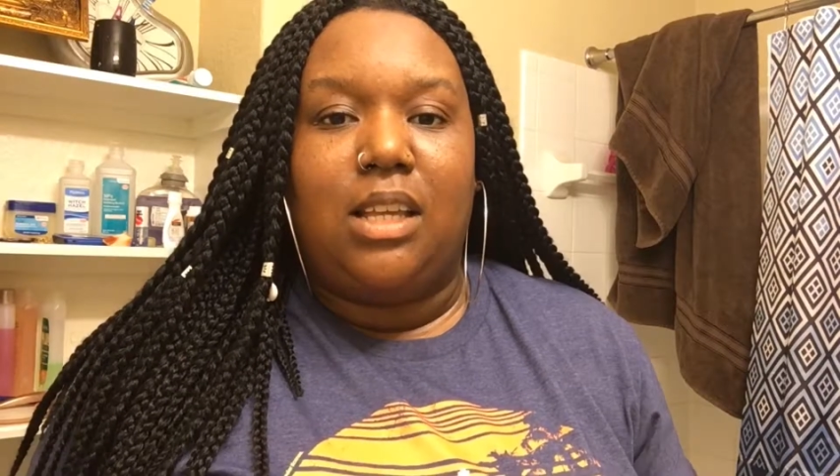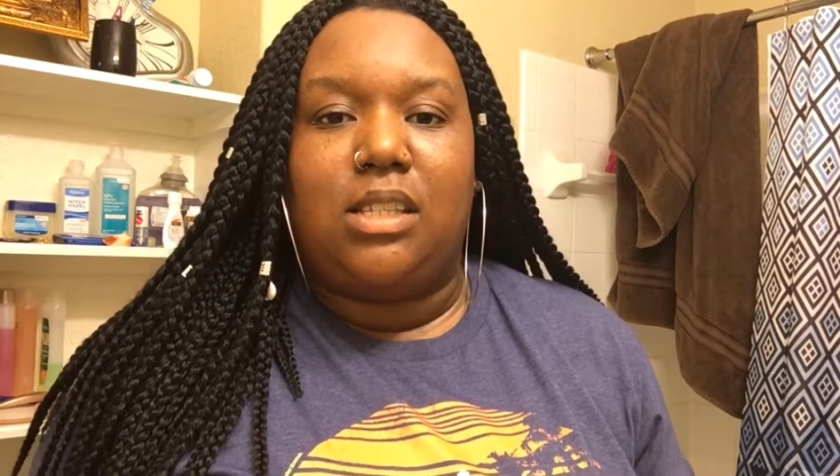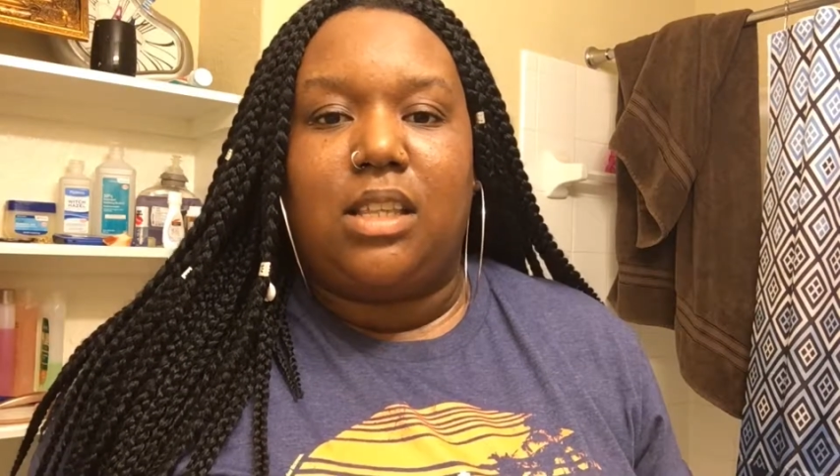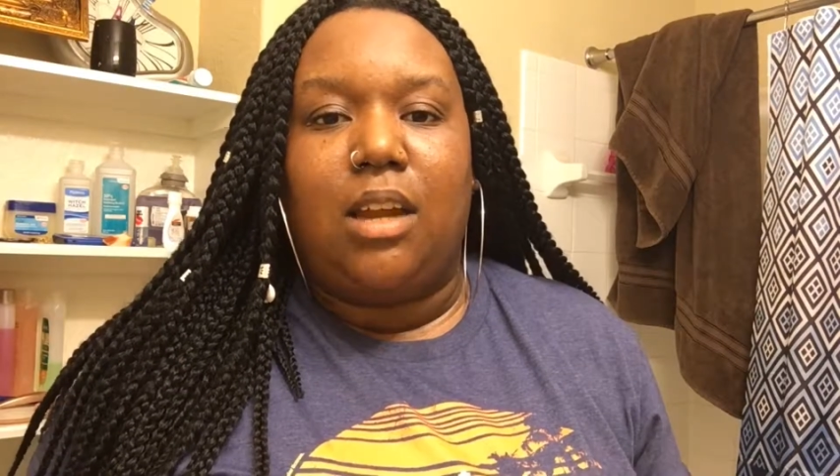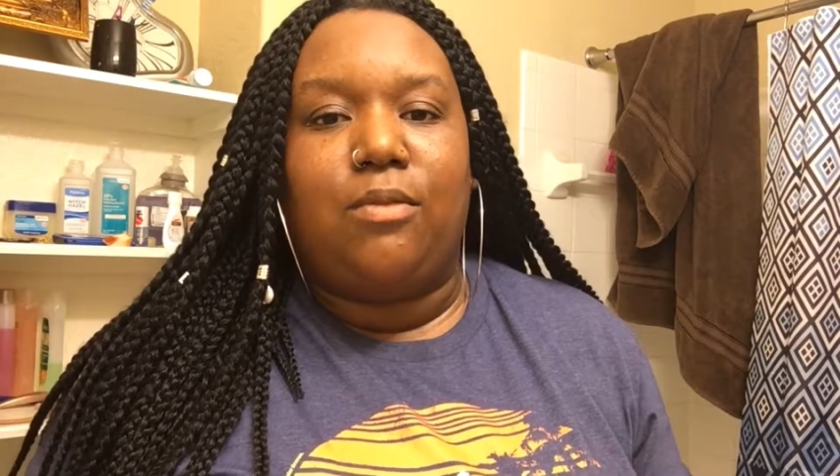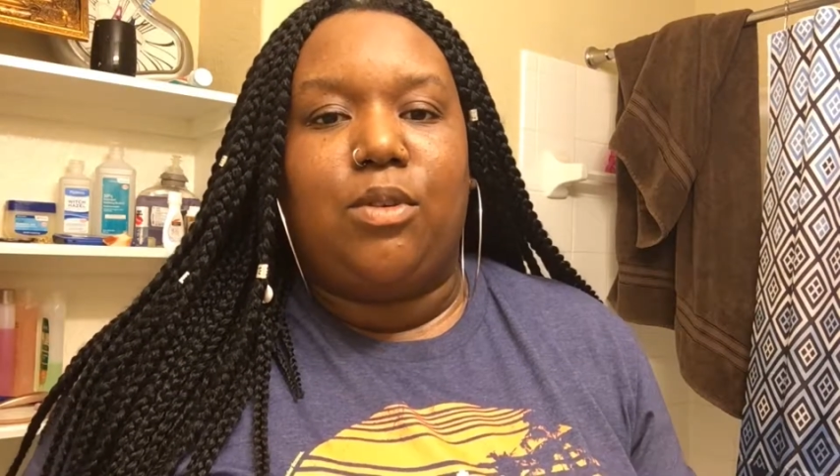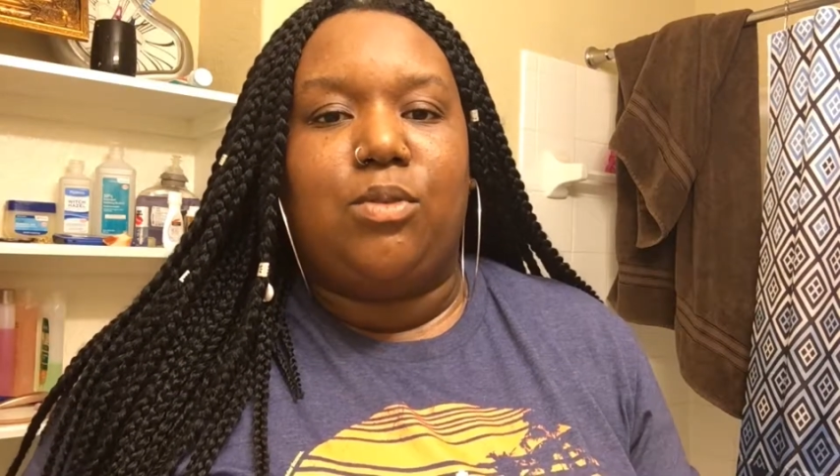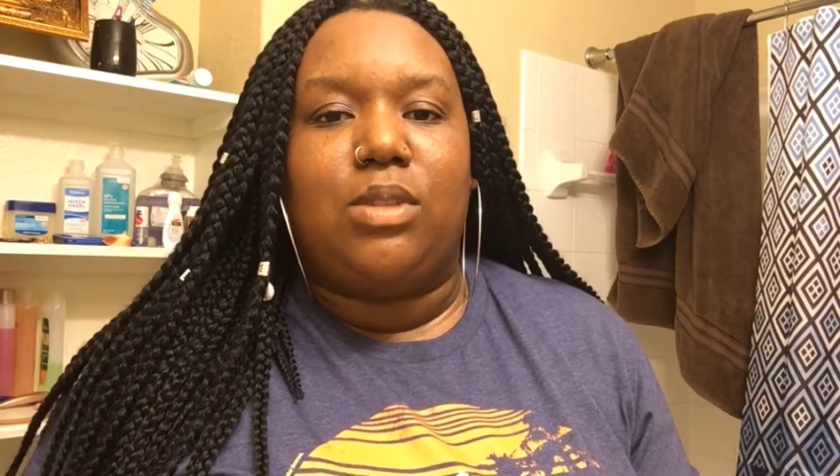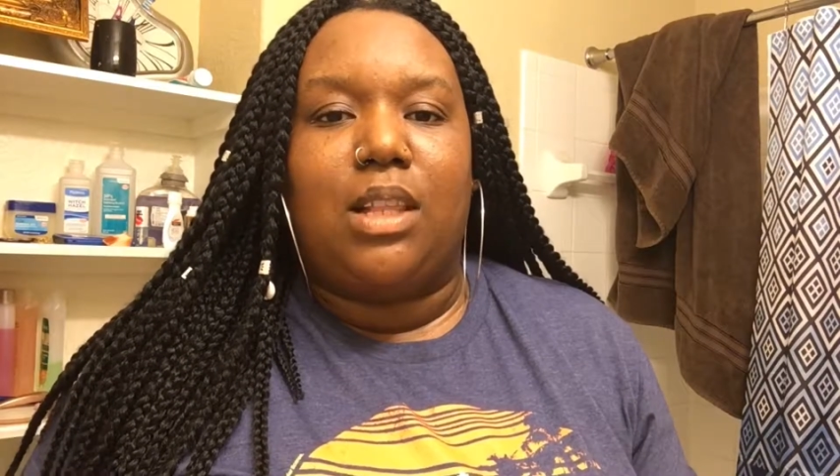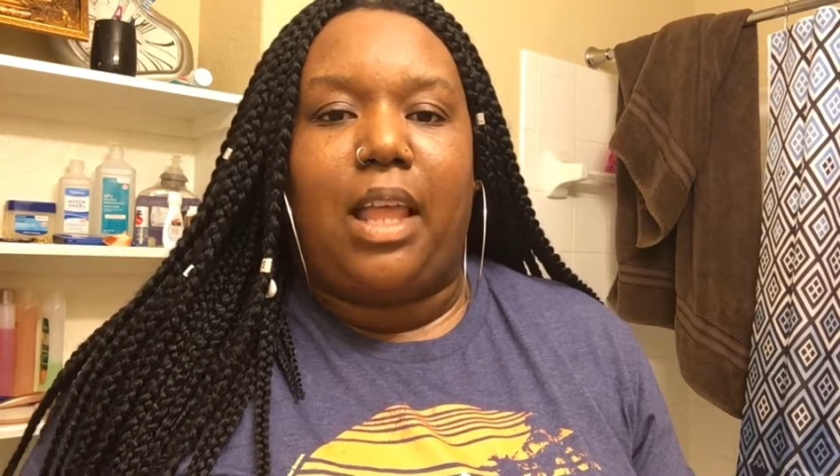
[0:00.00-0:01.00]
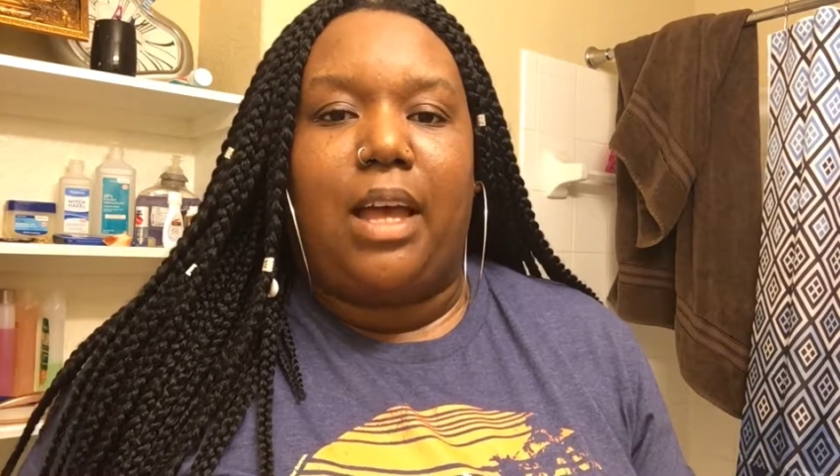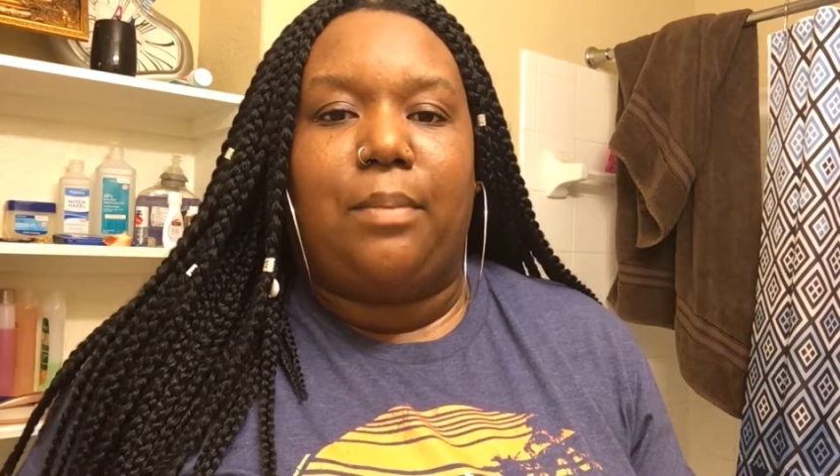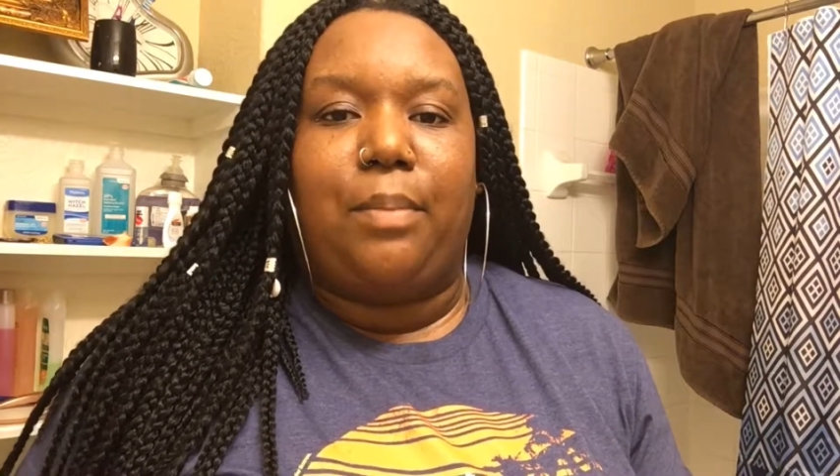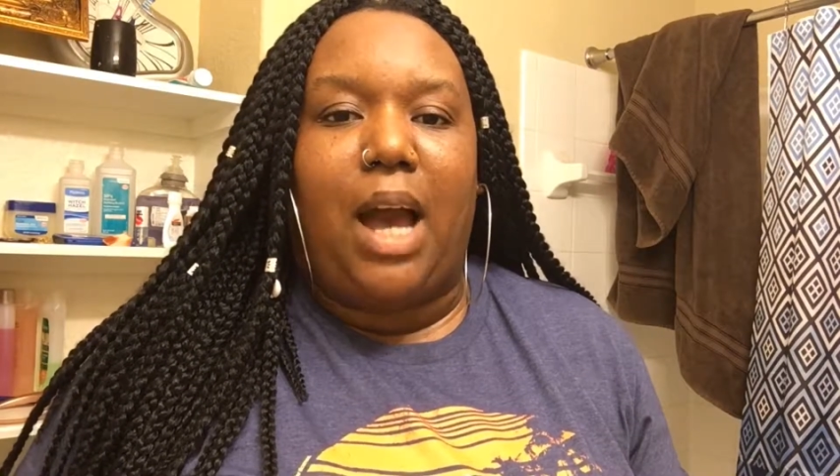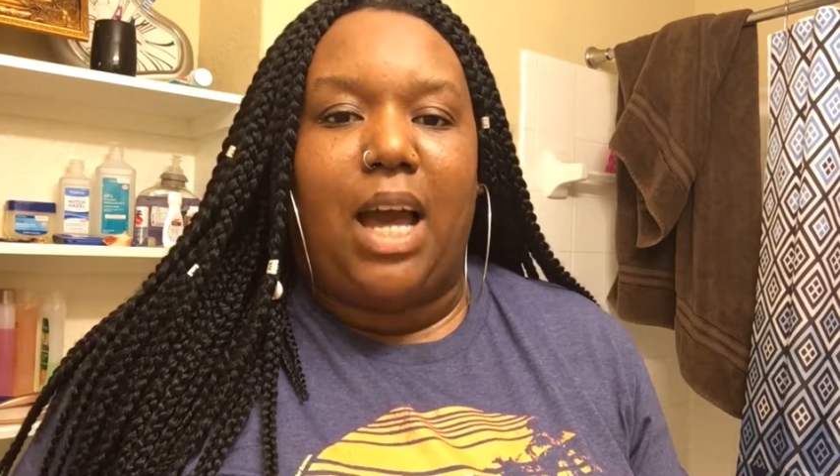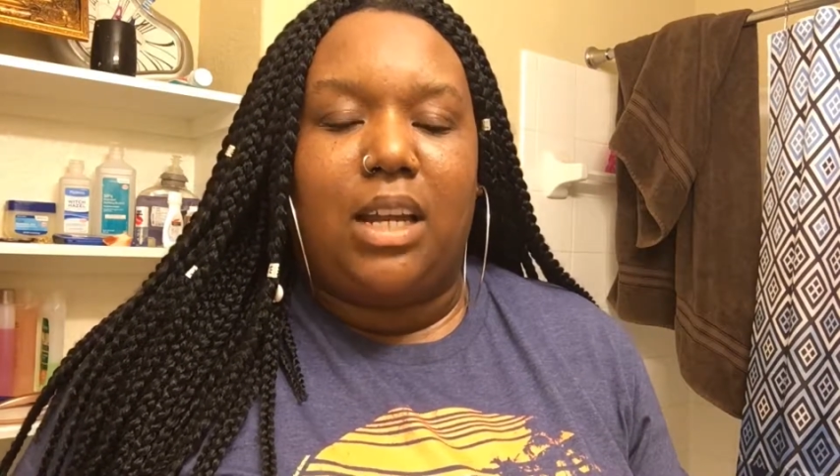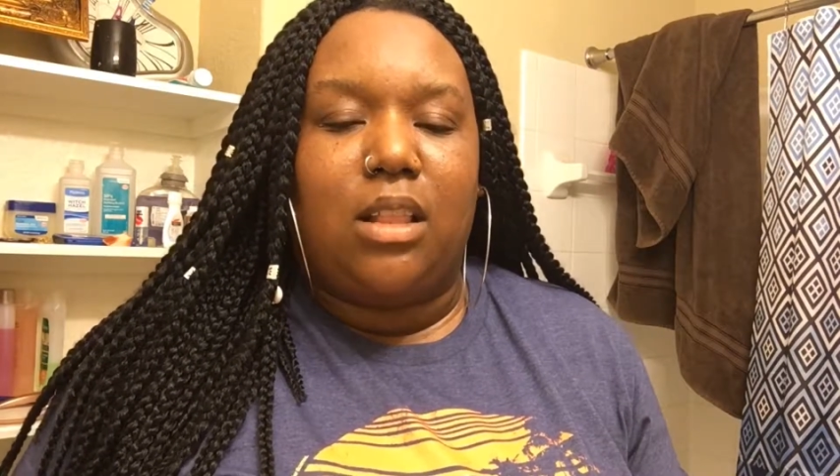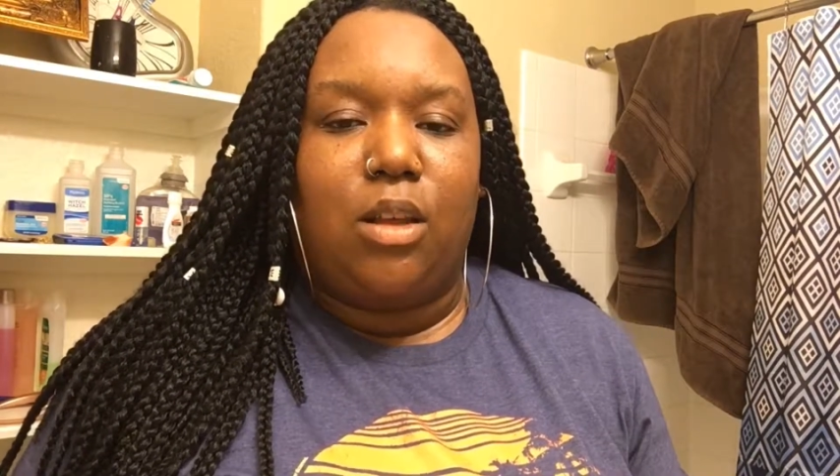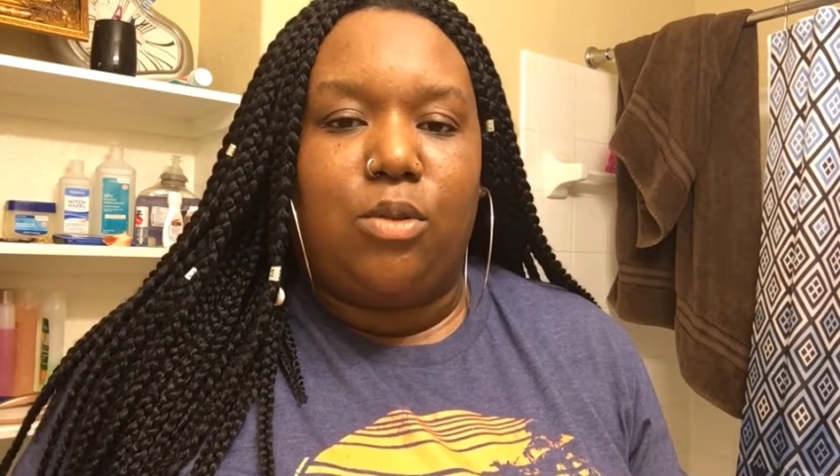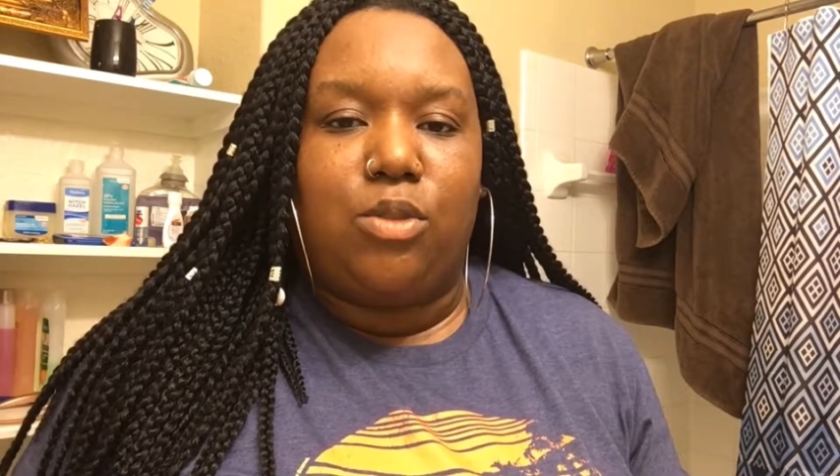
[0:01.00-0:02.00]
Instead of using like body
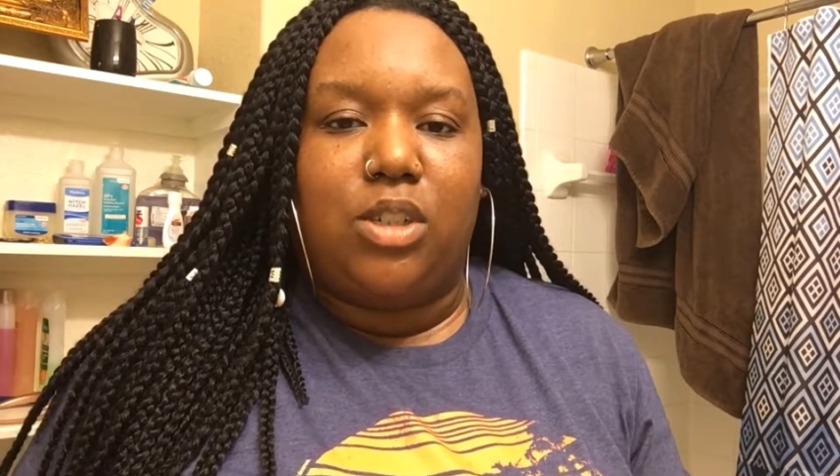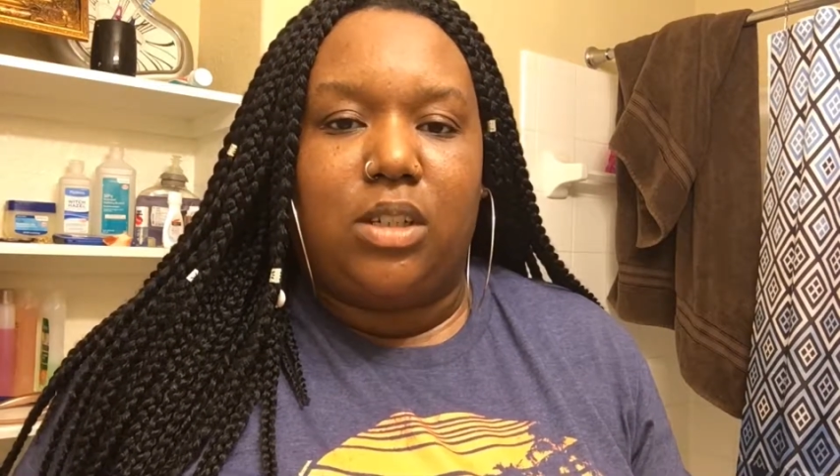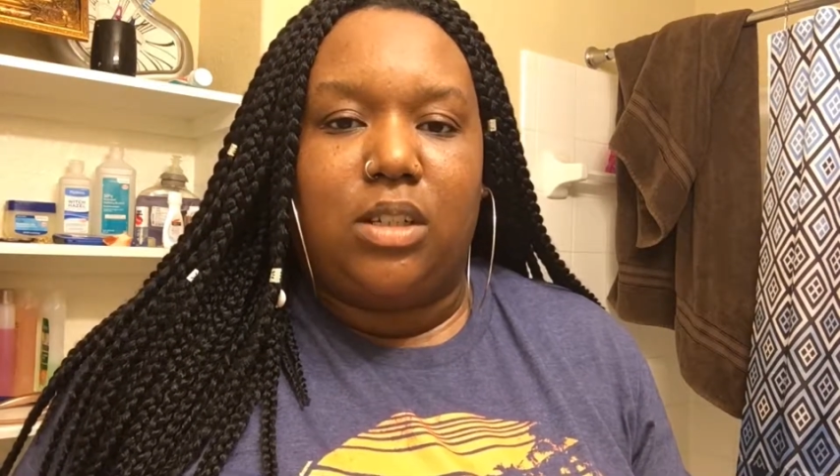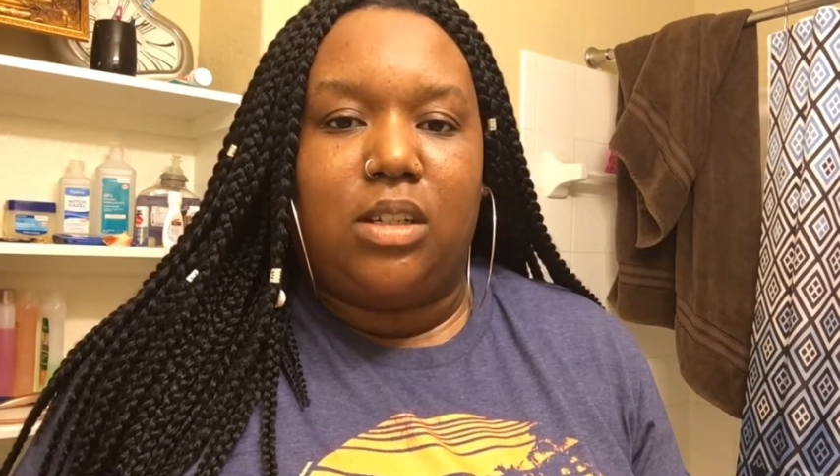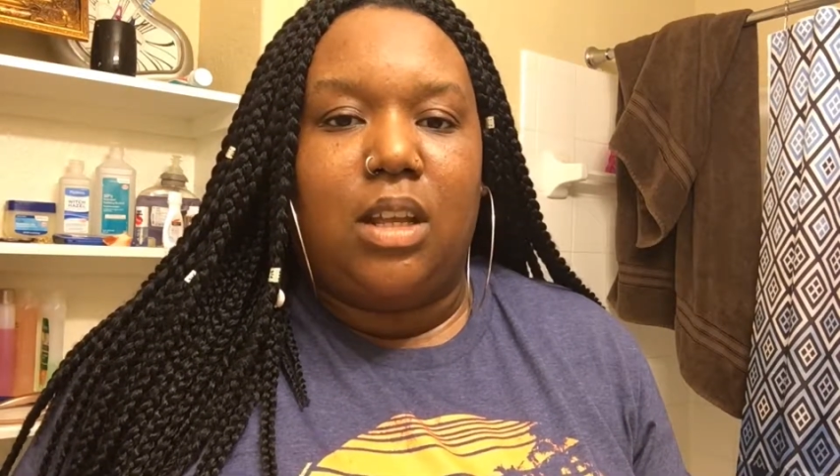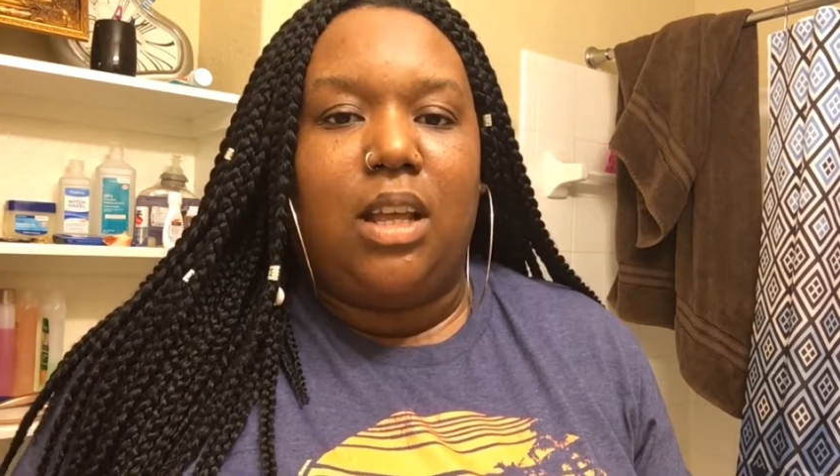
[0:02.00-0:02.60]
lotion,